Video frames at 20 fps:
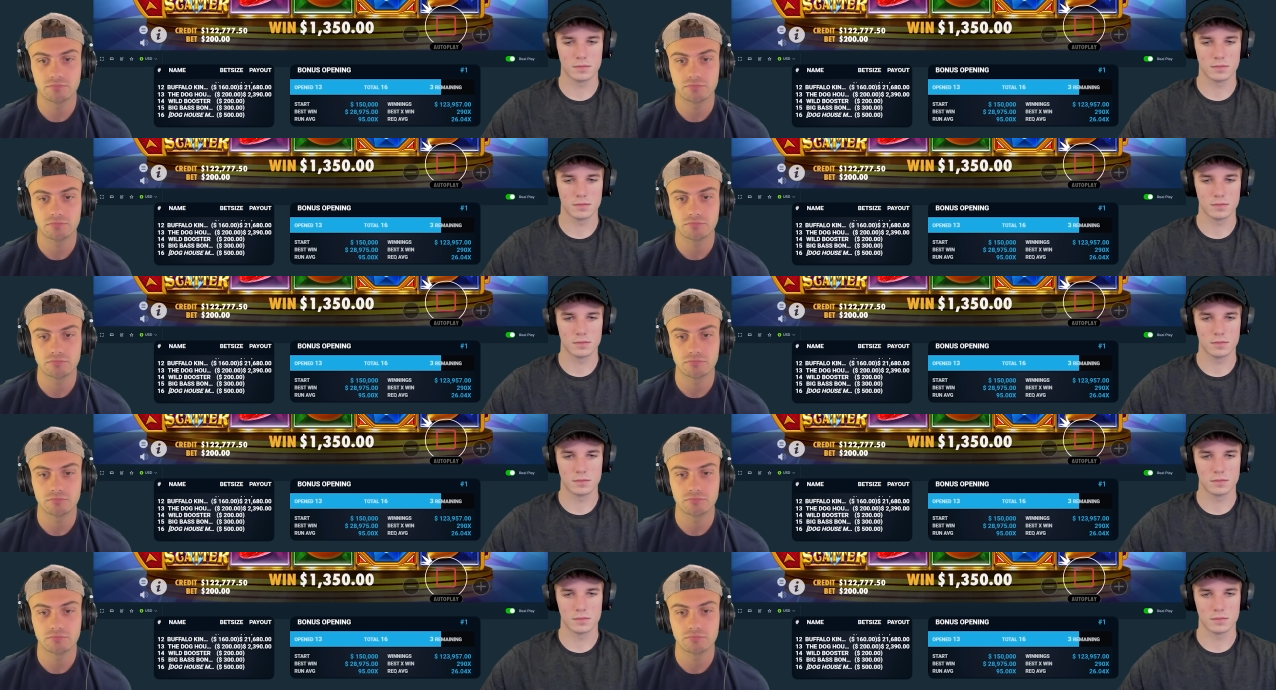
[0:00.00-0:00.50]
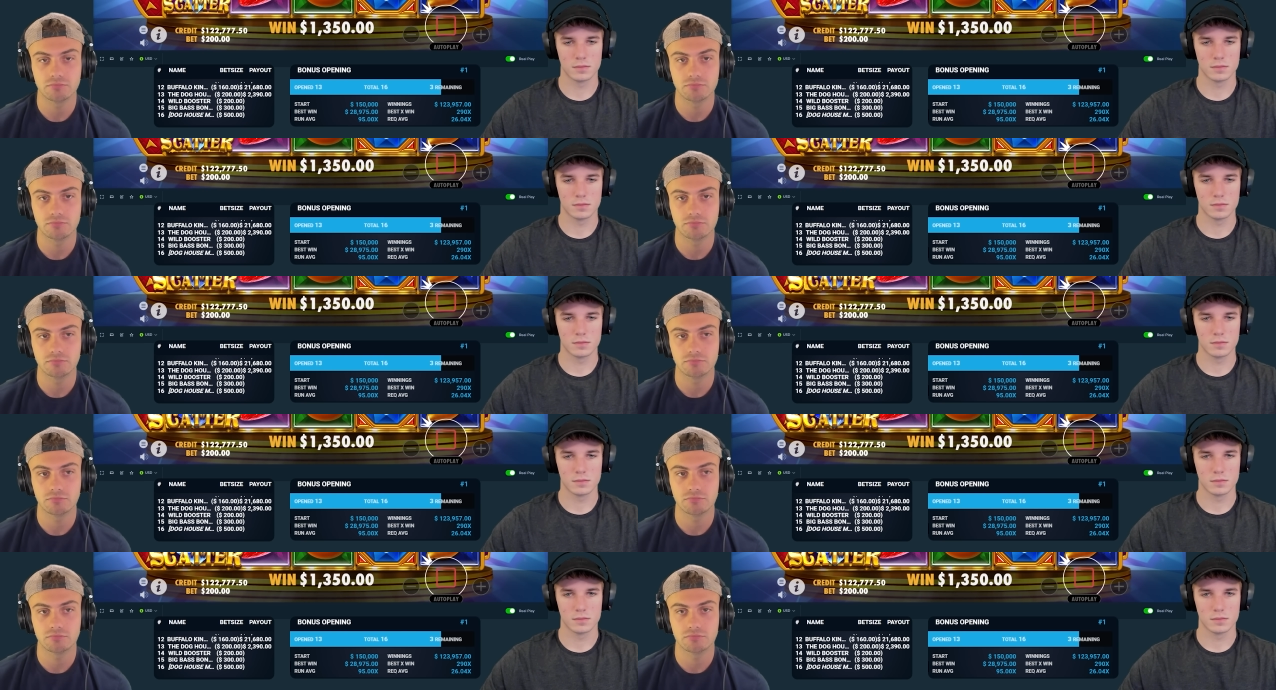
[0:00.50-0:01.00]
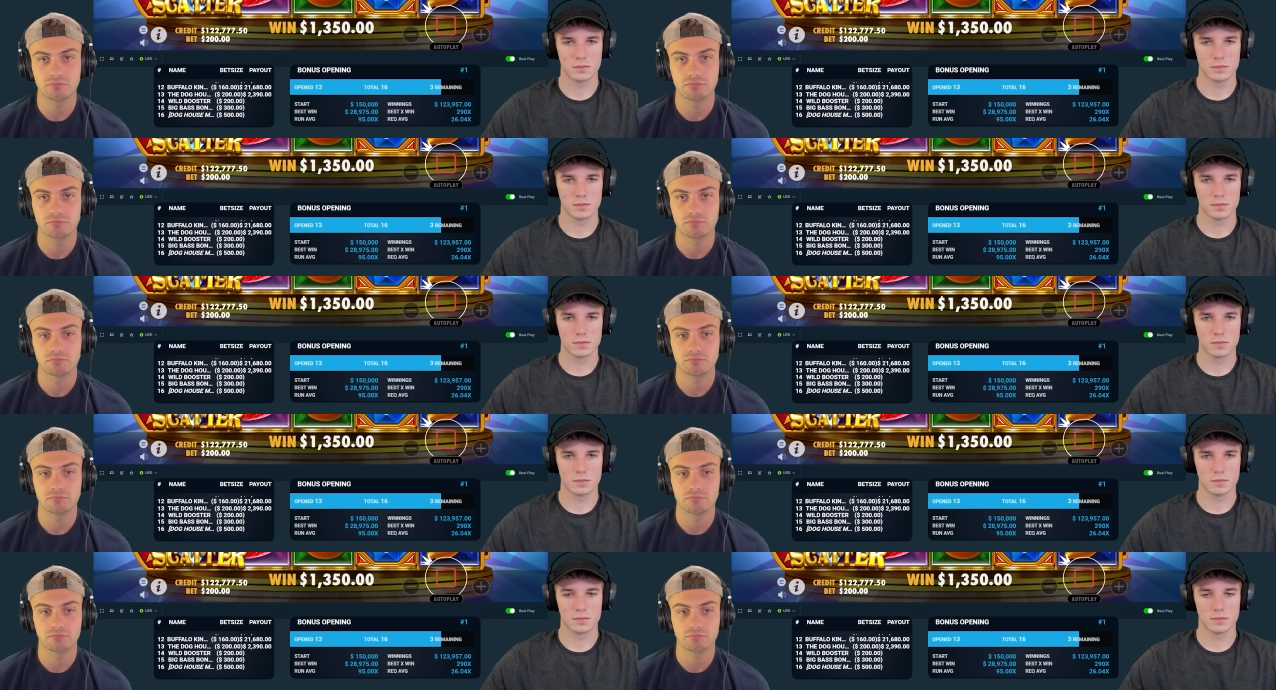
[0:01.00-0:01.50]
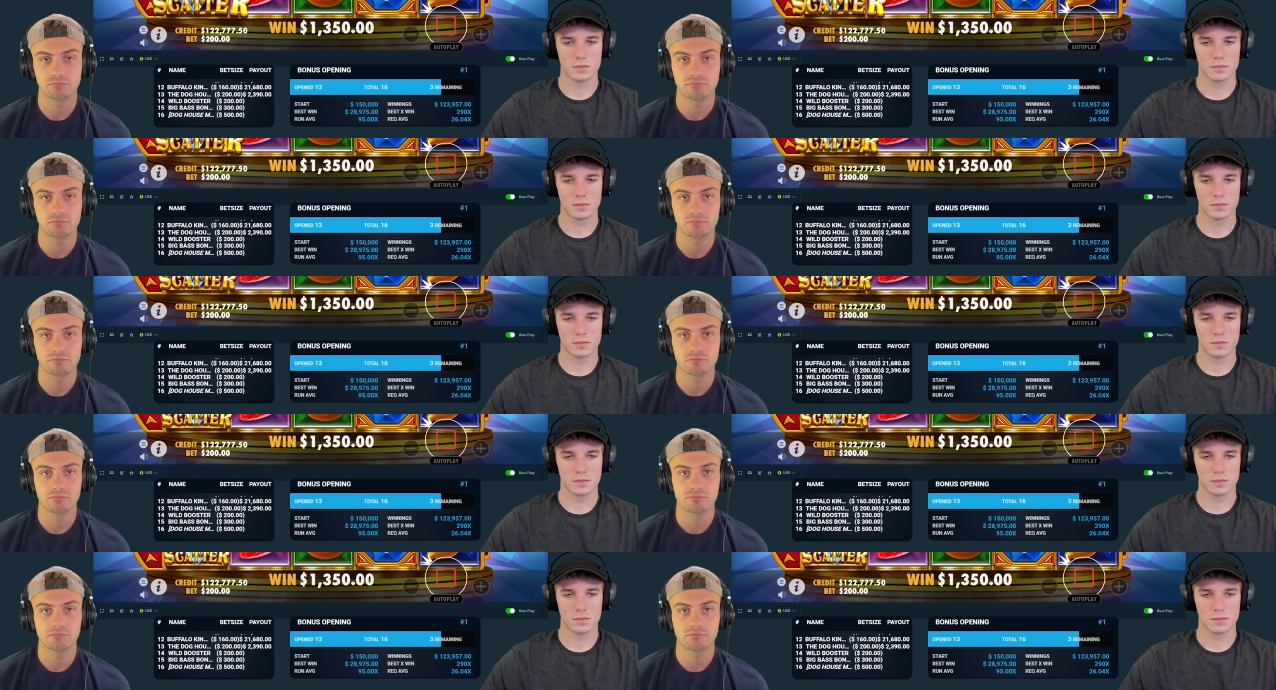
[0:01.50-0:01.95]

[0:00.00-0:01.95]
No one is speaking in this clip.